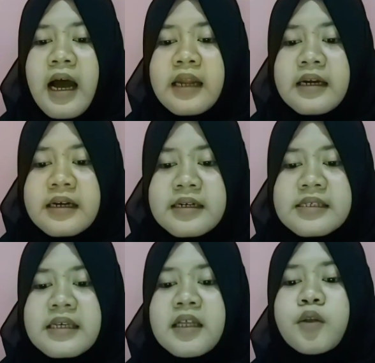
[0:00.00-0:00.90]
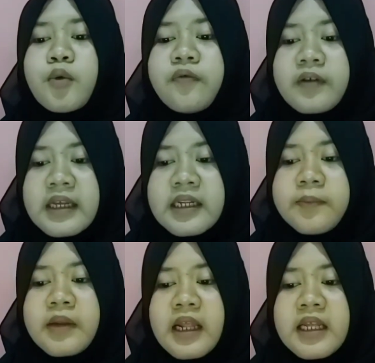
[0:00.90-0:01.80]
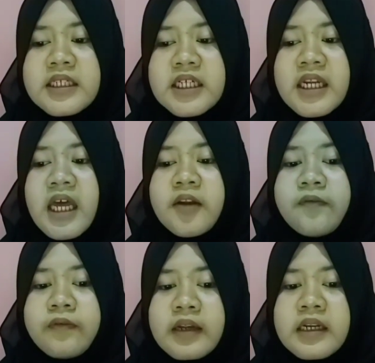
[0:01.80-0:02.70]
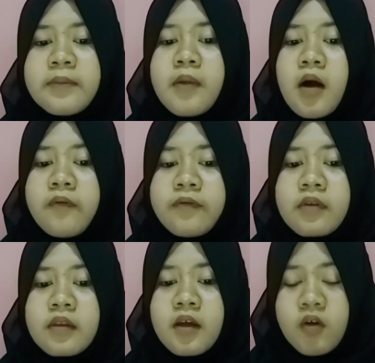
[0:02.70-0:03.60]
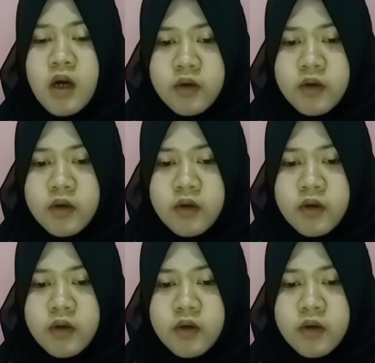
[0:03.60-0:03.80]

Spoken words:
adherence to freedom religion and freedom of thought.